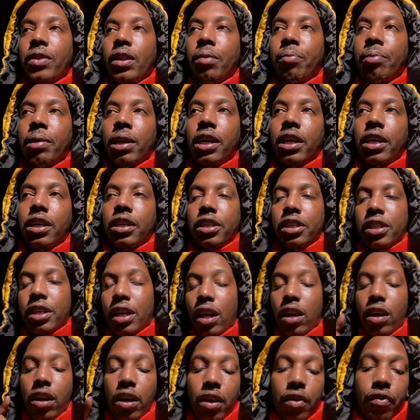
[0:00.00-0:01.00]
But uh,
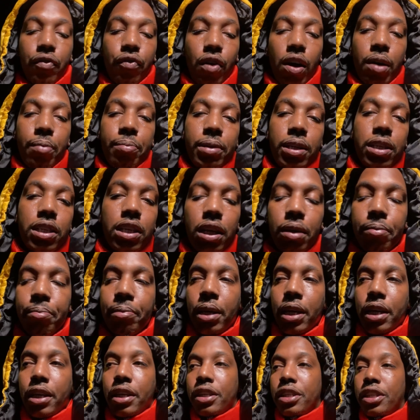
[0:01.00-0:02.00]
shout out FYB J
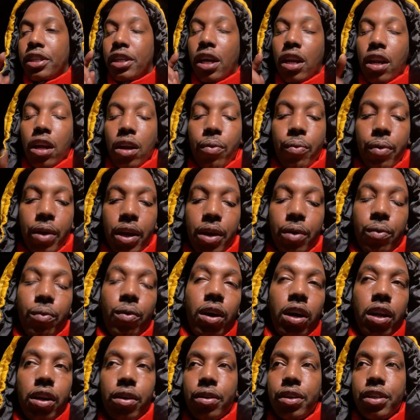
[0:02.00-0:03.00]
Mane, shout out
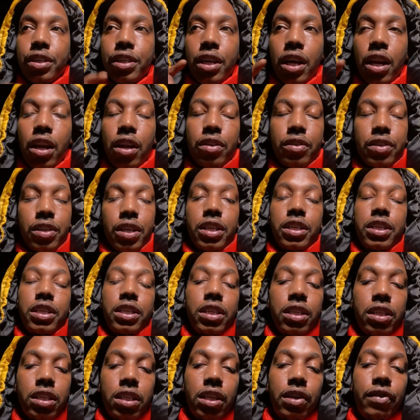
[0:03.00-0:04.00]
Rainwater, and shout out Say
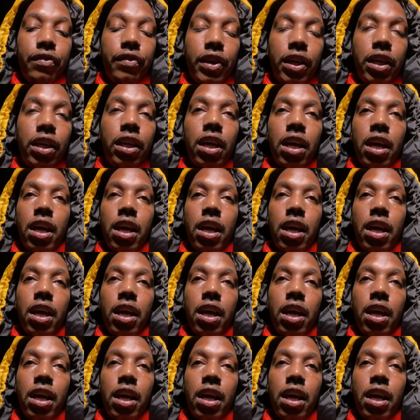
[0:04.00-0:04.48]
Cheese TV.